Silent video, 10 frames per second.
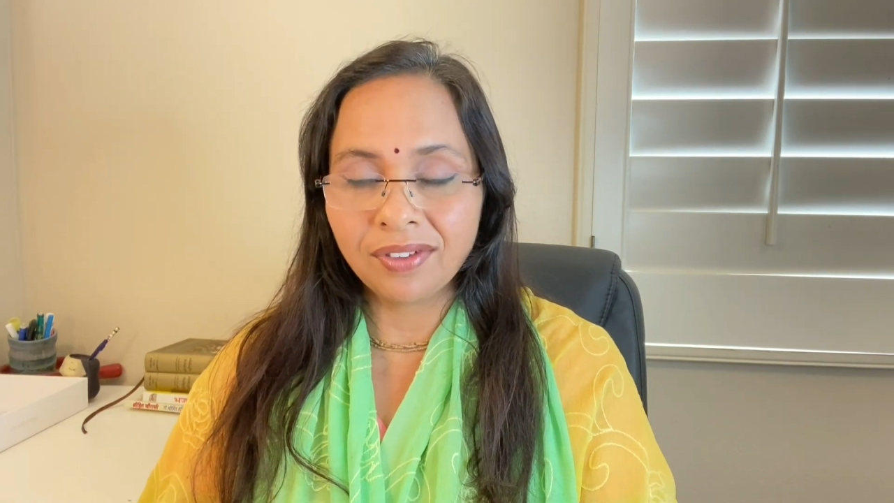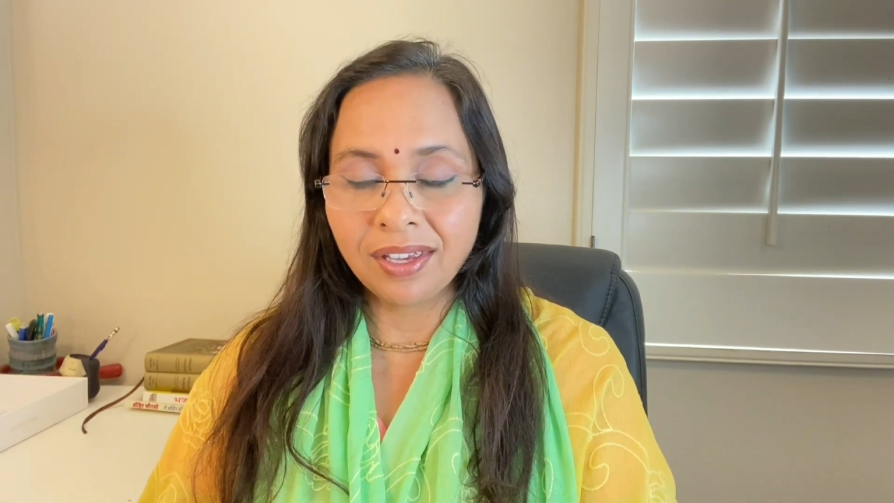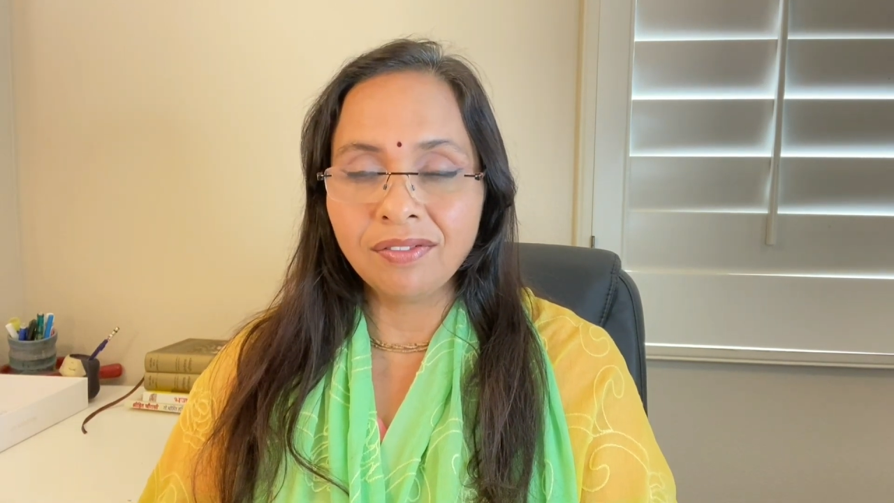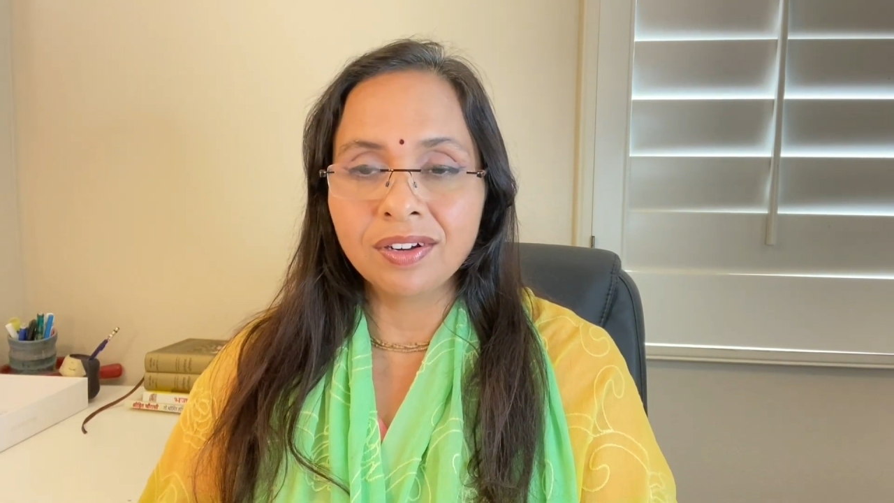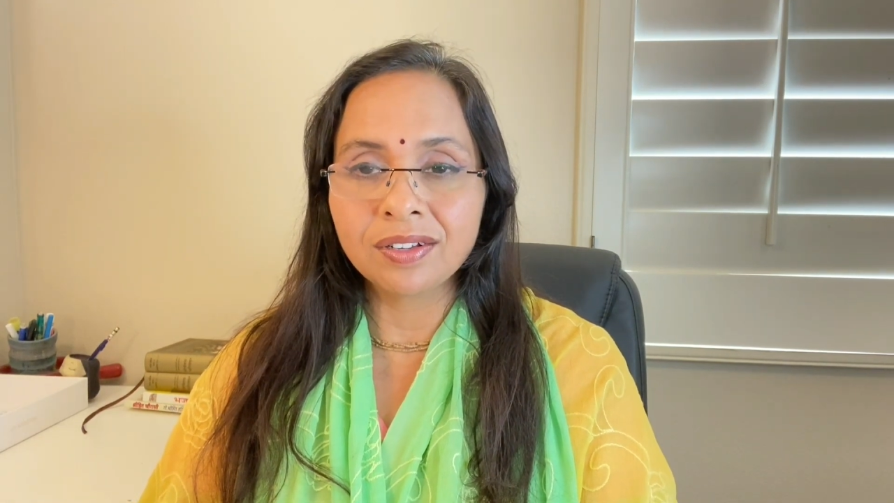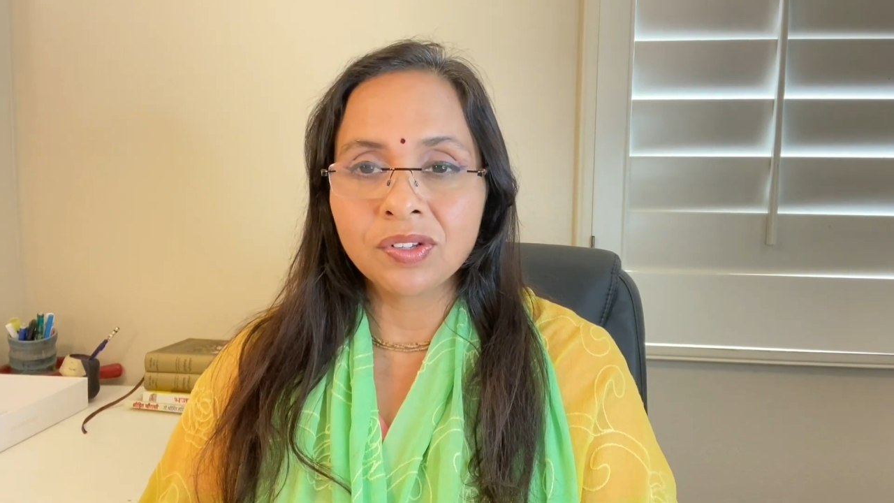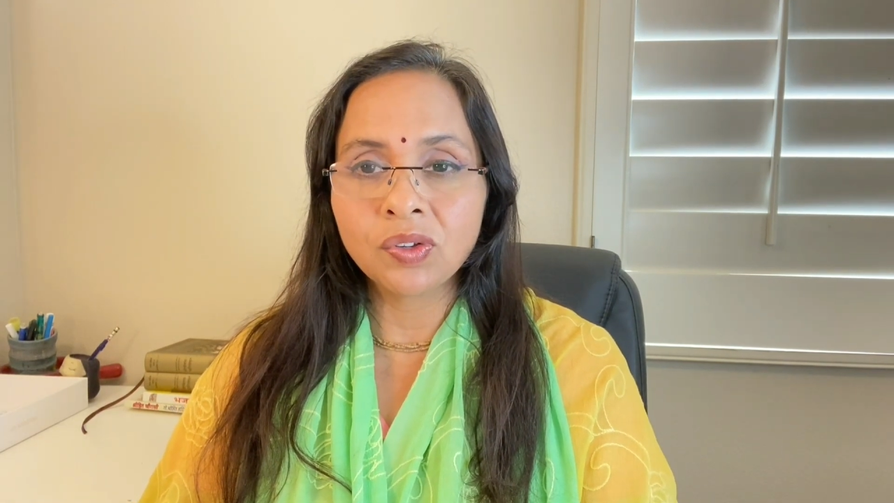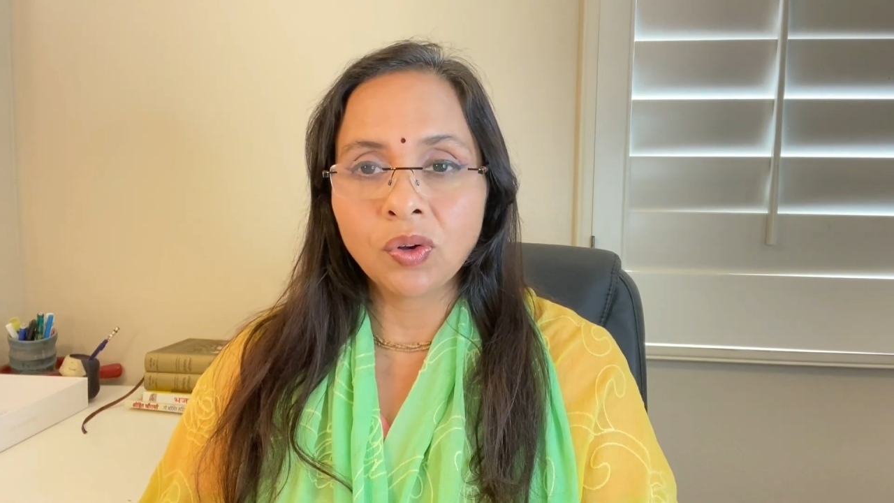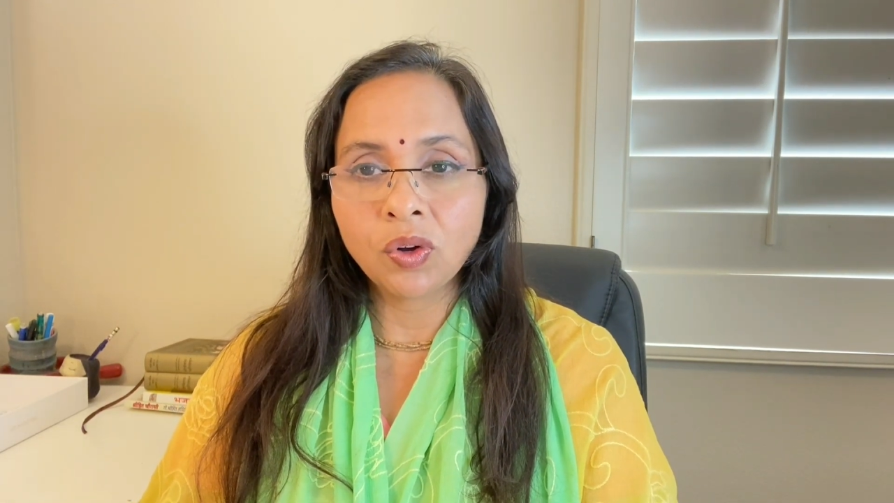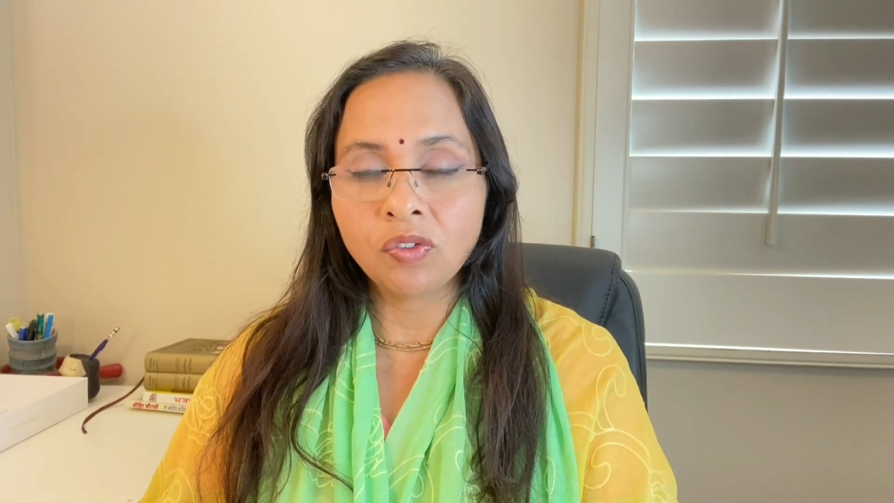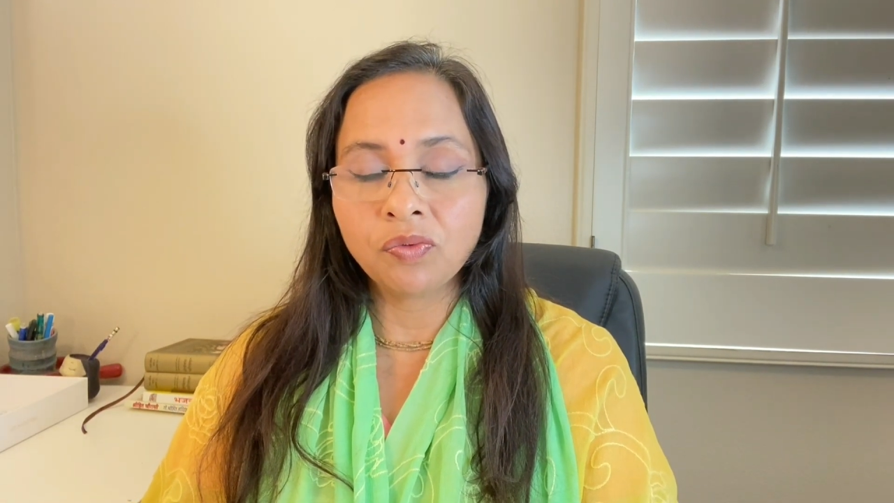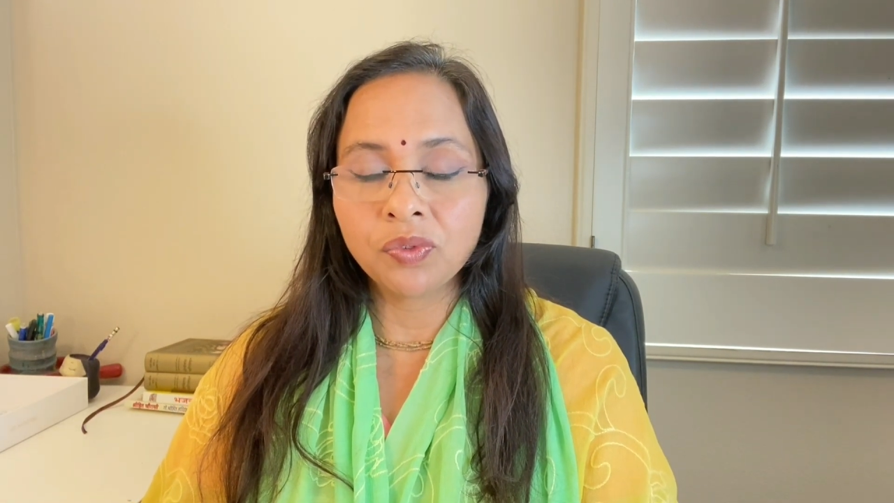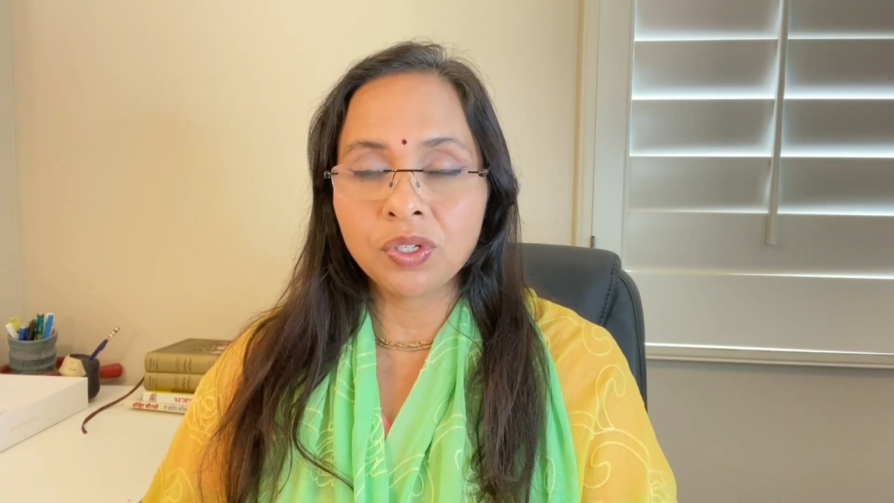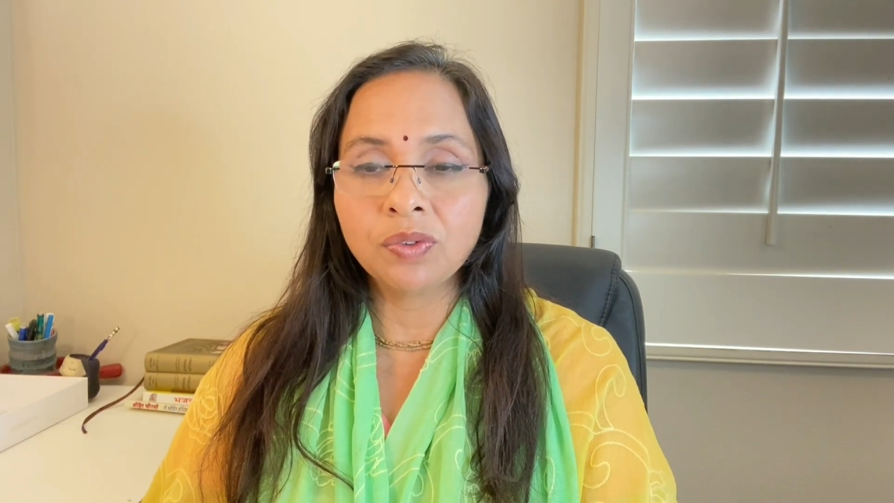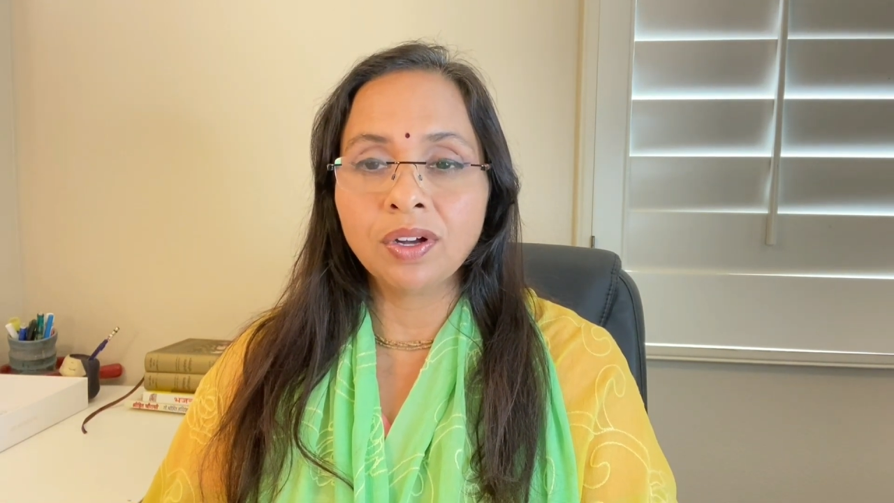givers of
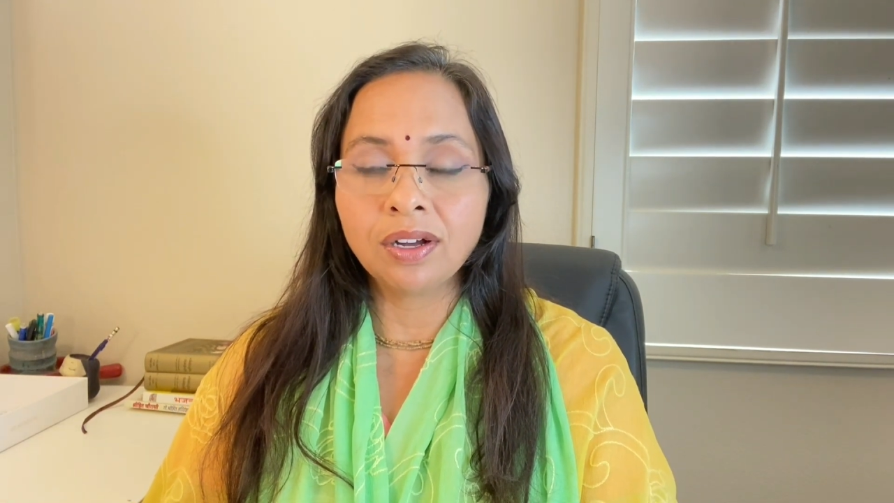Shiva,